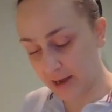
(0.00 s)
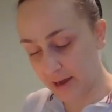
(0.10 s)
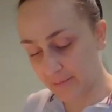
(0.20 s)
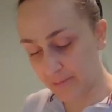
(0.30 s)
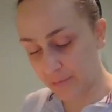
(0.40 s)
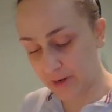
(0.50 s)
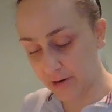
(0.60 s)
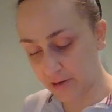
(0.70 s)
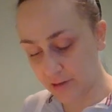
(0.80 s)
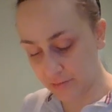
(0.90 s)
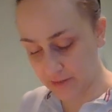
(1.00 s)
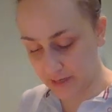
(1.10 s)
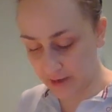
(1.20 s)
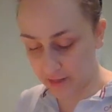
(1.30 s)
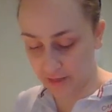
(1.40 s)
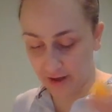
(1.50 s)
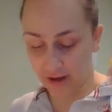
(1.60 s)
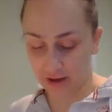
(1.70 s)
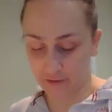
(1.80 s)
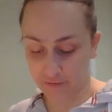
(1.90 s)
we are using
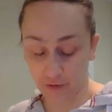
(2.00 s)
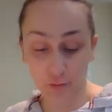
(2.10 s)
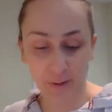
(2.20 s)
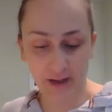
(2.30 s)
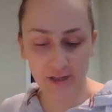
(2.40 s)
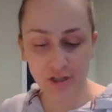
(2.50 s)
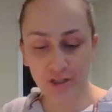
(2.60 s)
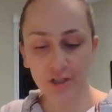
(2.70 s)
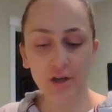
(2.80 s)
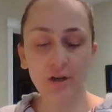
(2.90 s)
the Fruit Punch,